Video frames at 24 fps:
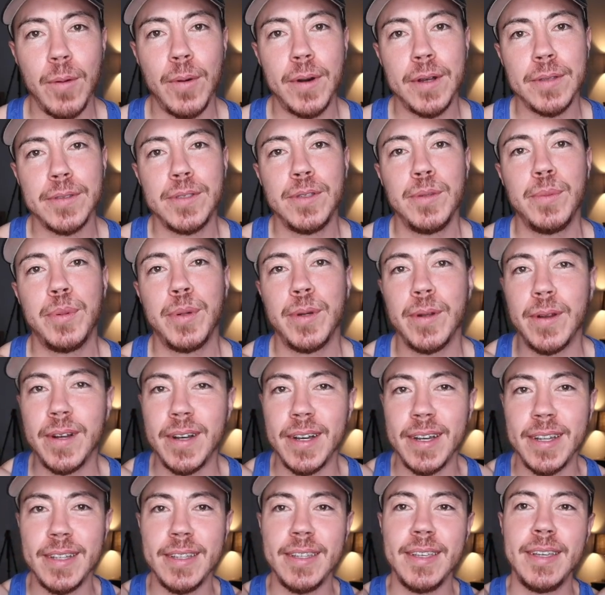I want to put
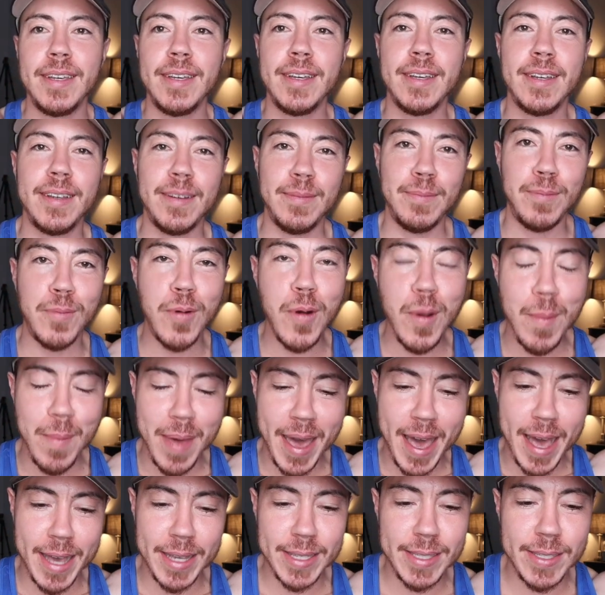on more
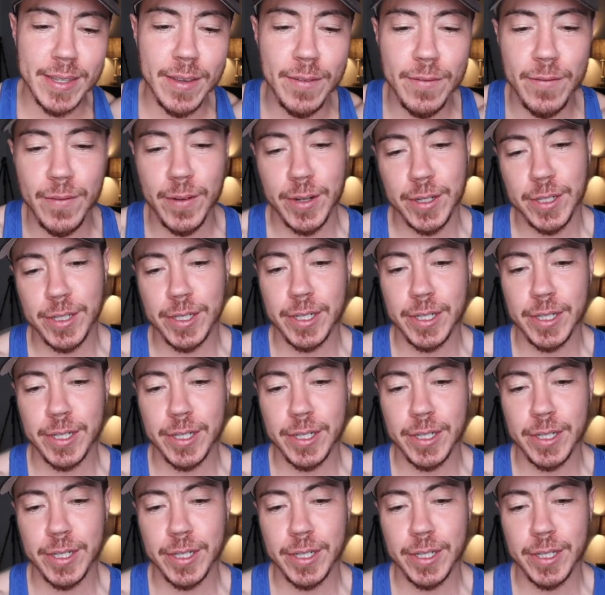mass for